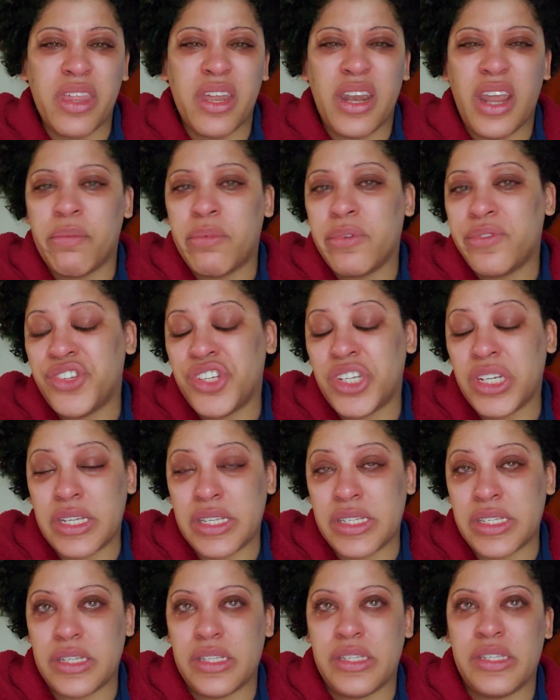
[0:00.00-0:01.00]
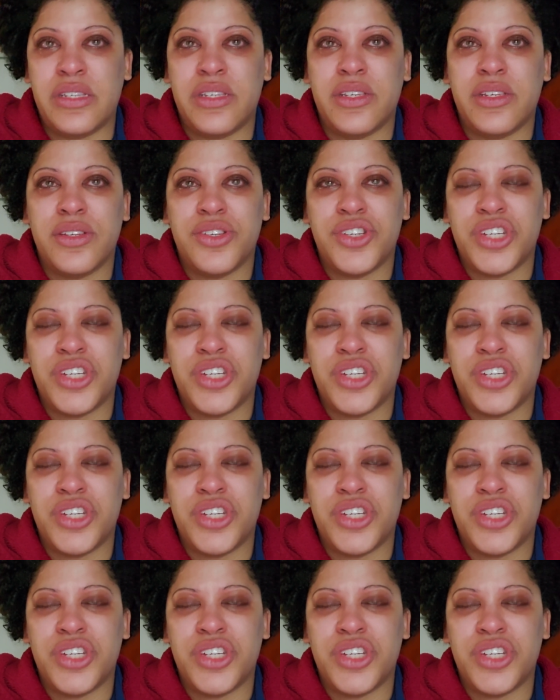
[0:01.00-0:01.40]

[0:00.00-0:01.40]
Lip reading: the name of Jesus.